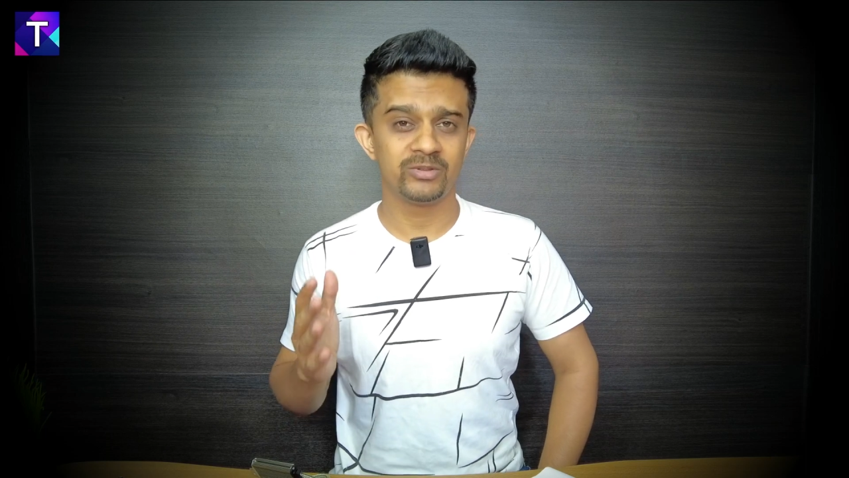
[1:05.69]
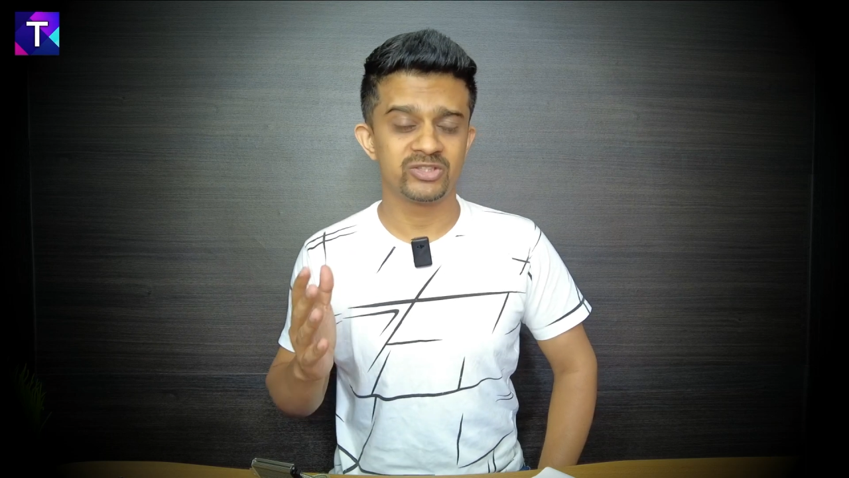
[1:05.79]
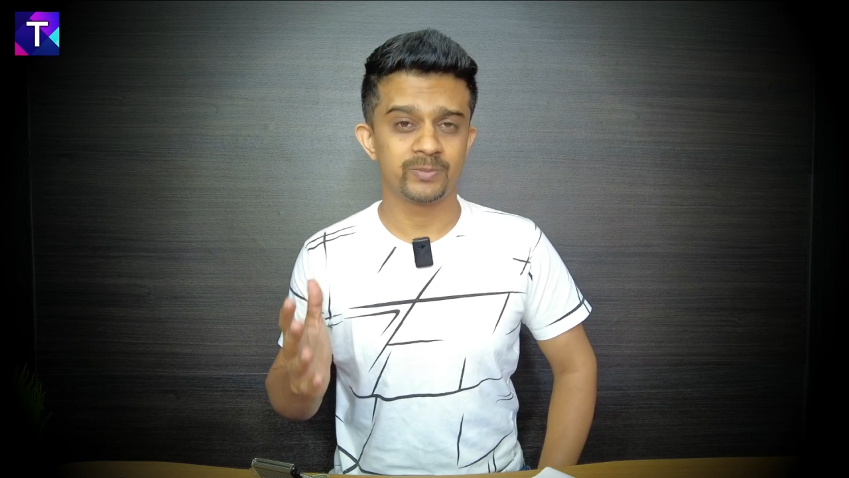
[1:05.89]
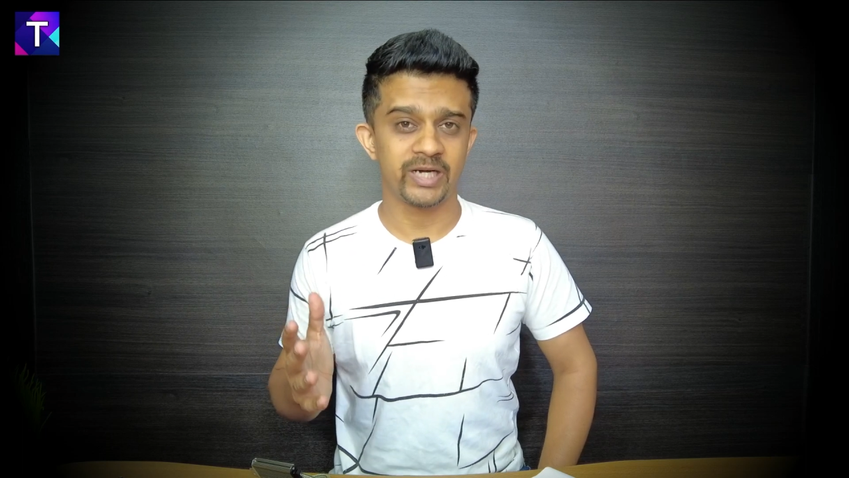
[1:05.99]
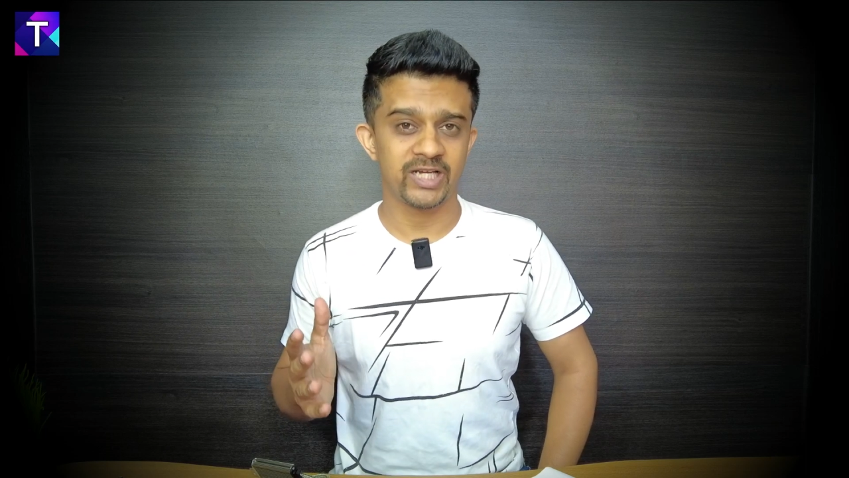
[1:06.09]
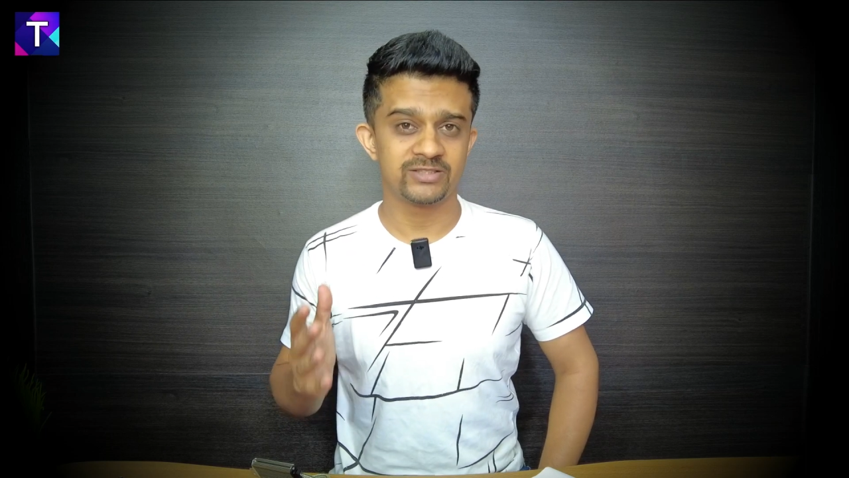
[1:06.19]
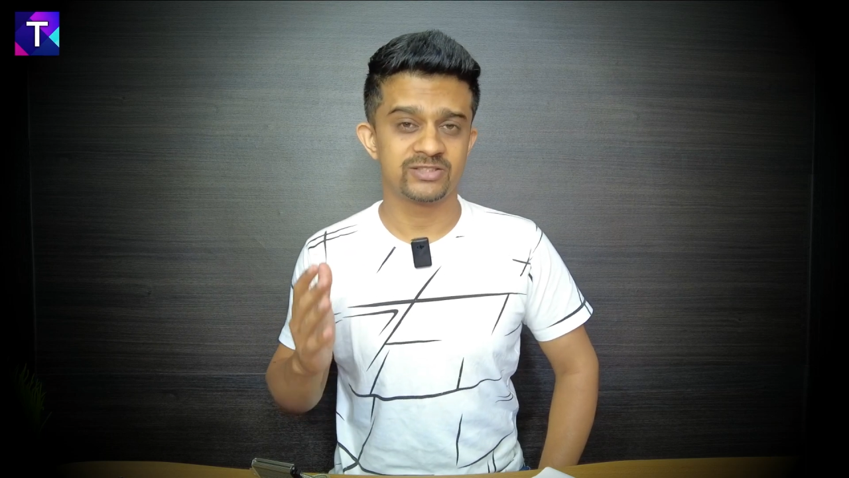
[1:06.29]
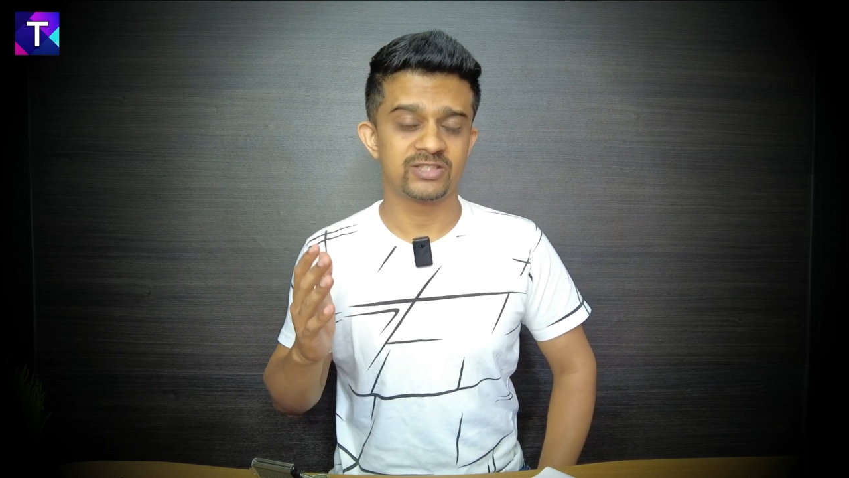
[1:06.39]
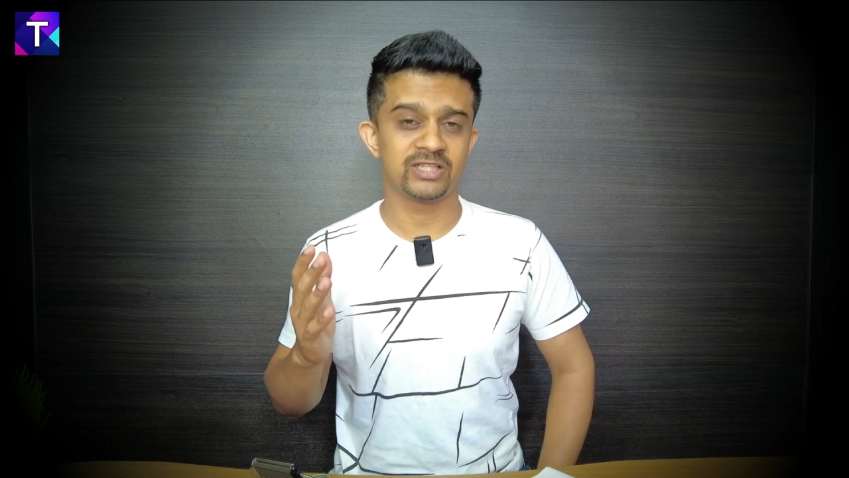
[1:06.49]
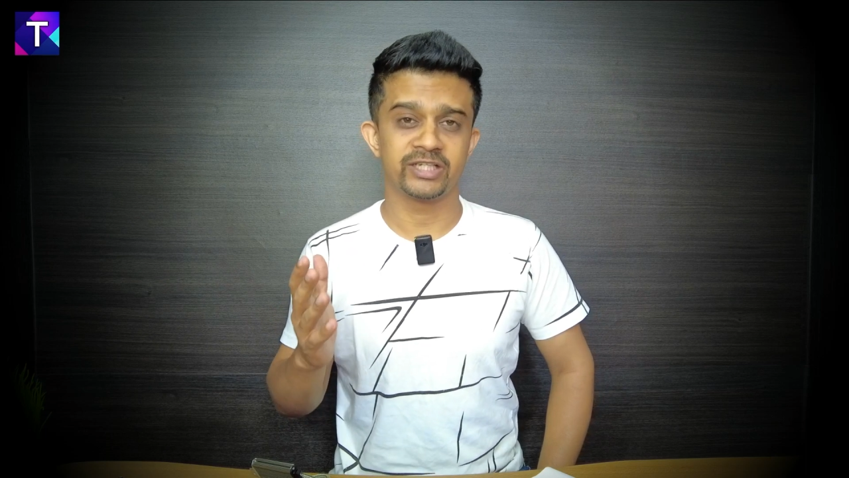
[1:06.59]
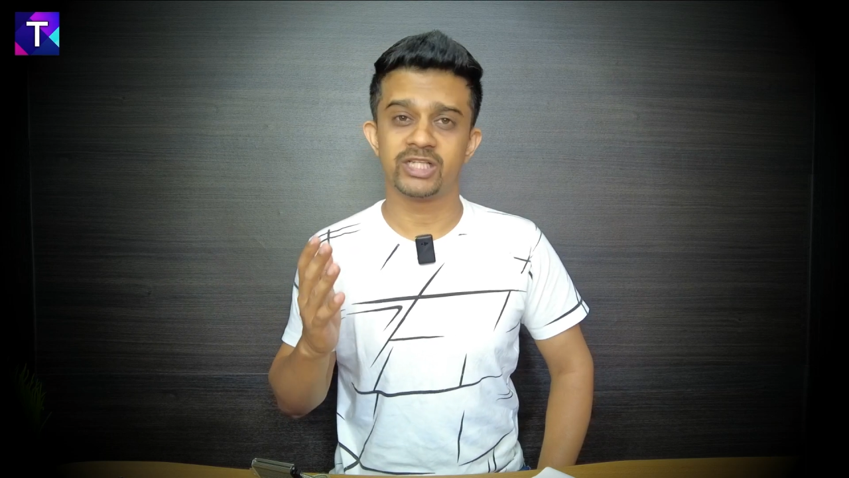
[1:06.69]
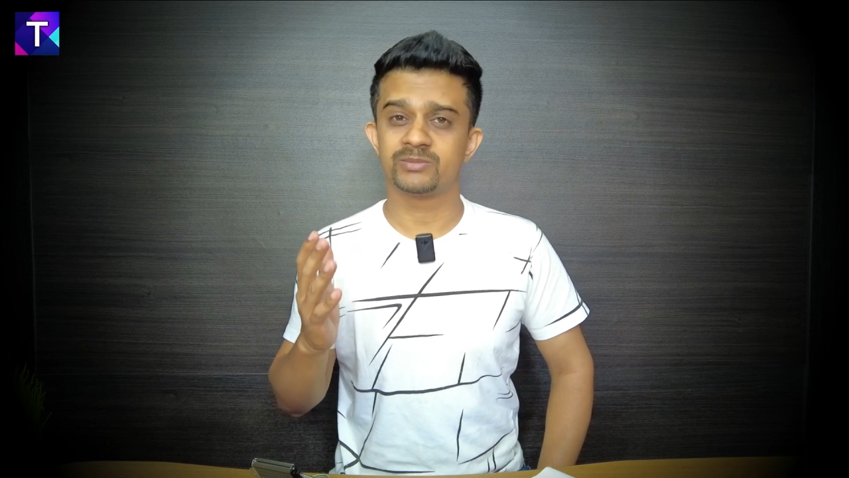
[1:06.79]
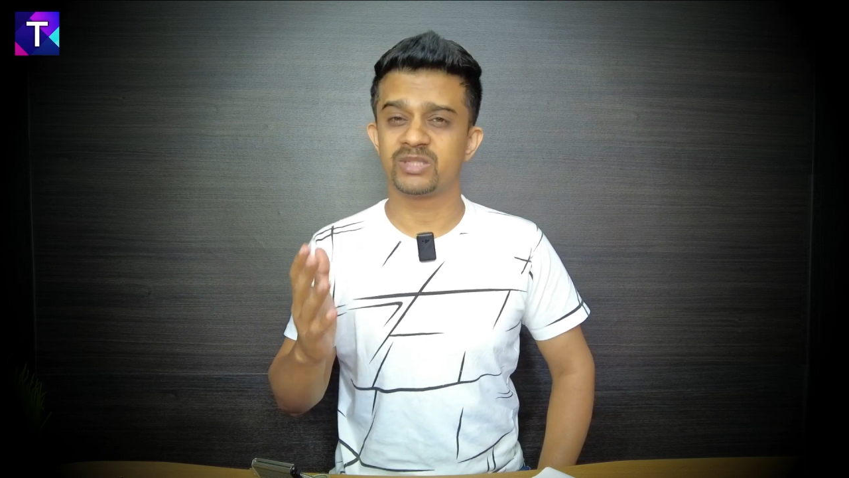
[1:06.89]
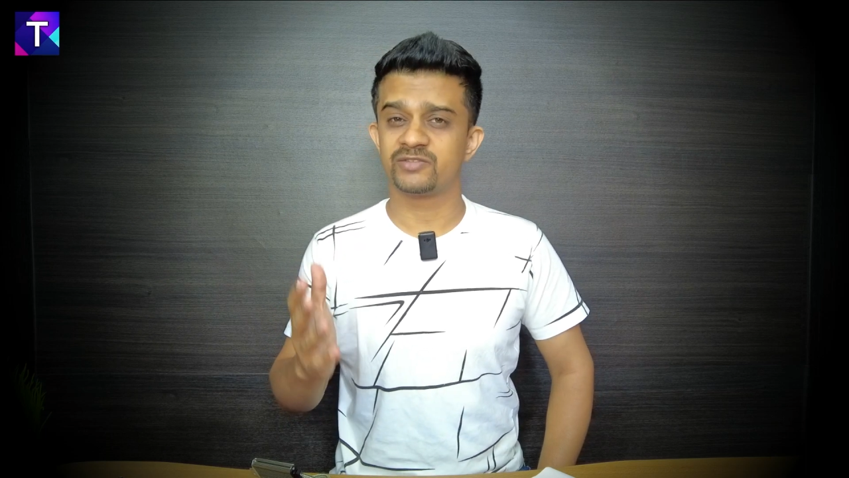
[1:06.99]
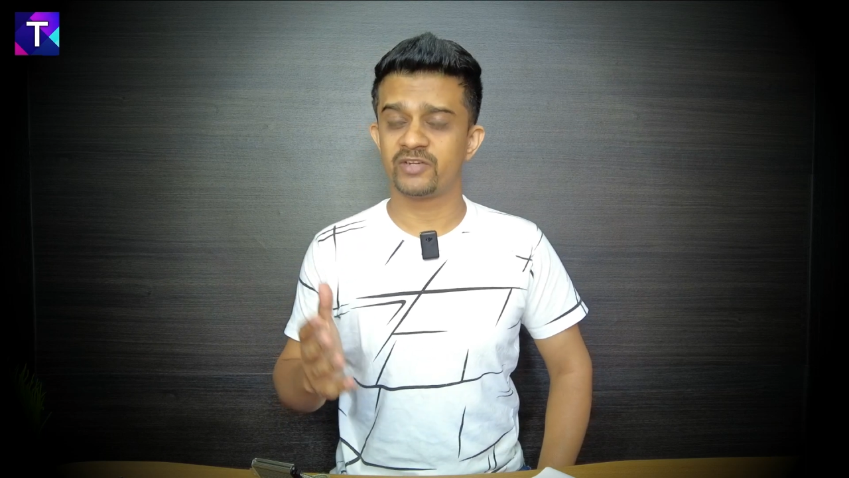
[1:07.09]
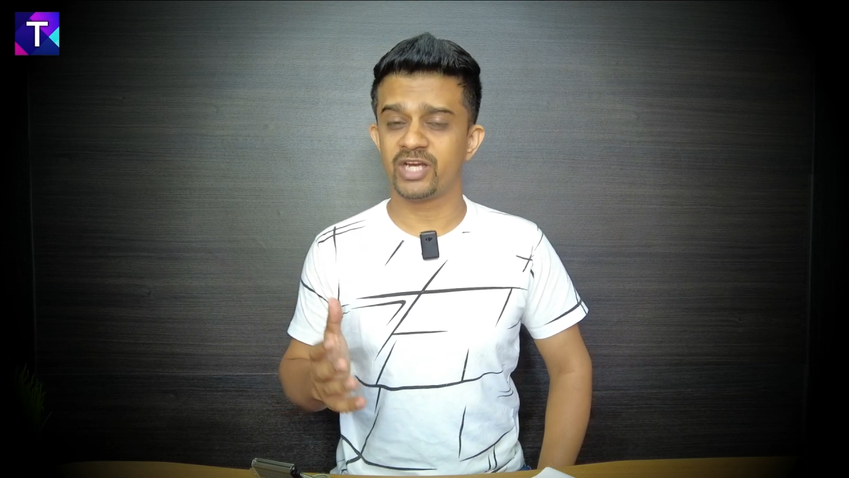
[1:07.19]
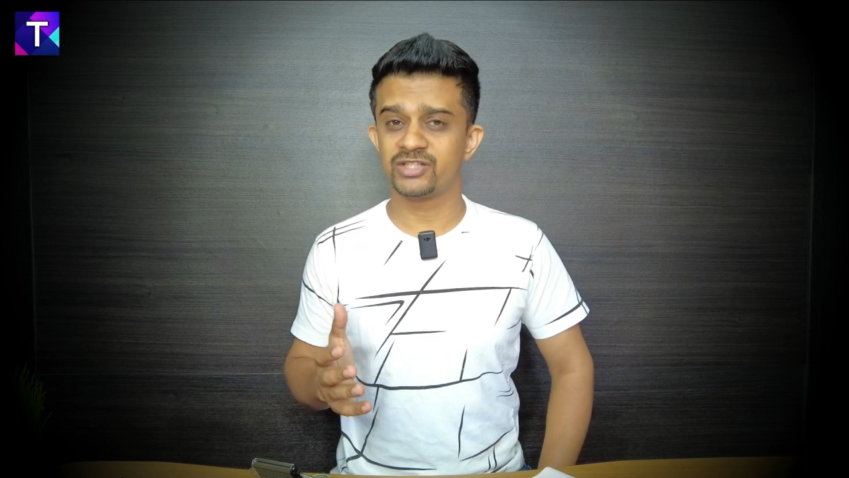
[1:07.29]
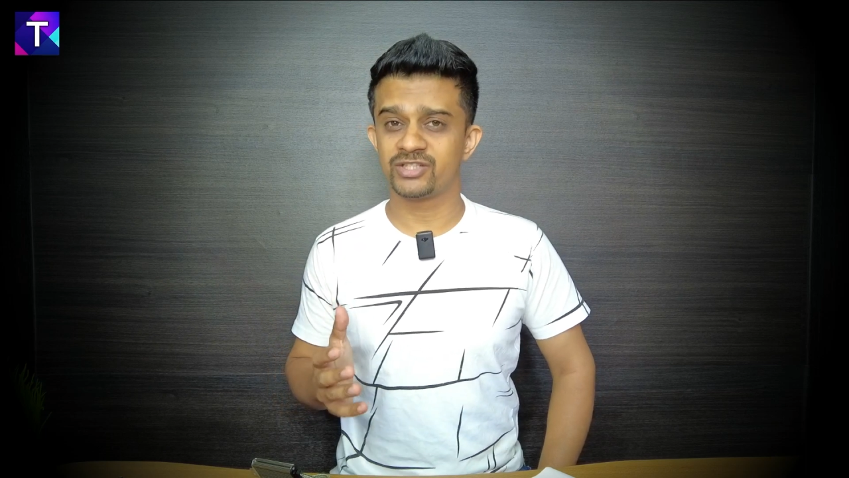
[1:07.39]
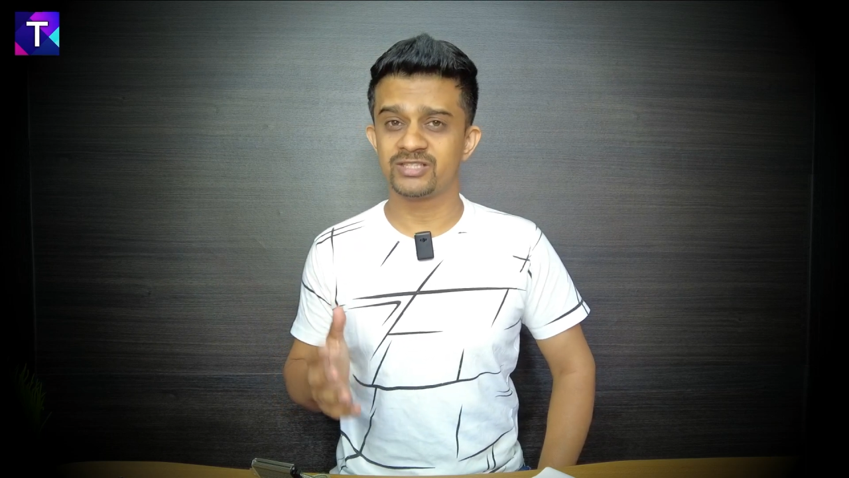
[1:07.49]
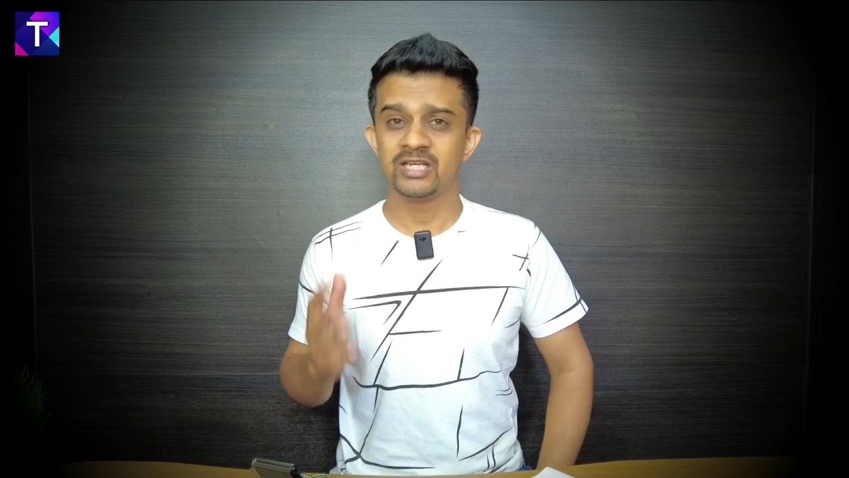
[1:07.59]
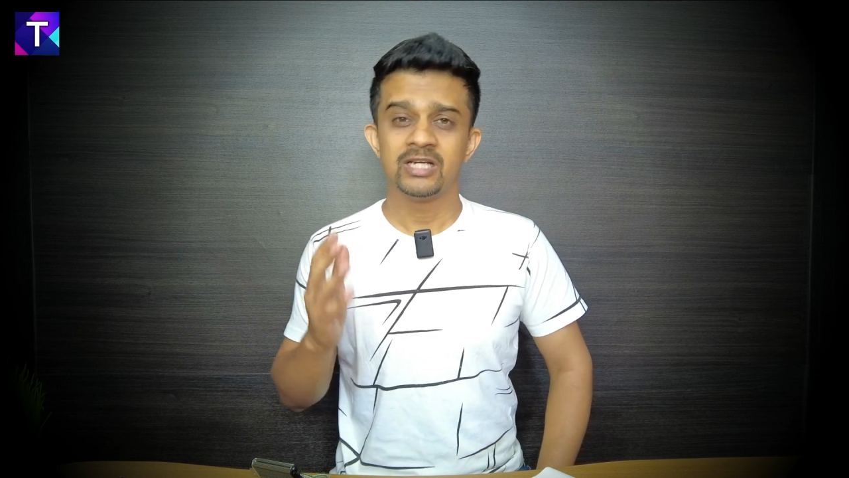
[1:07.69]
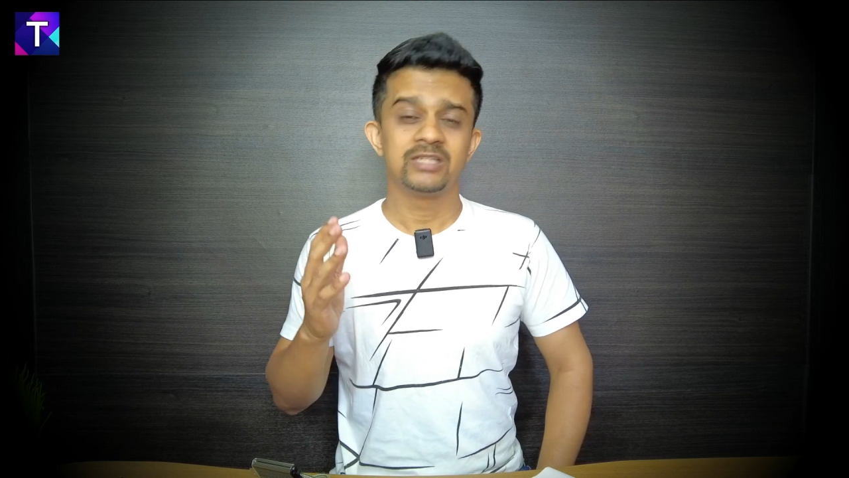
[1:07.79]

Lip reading: its price, its technical specifications,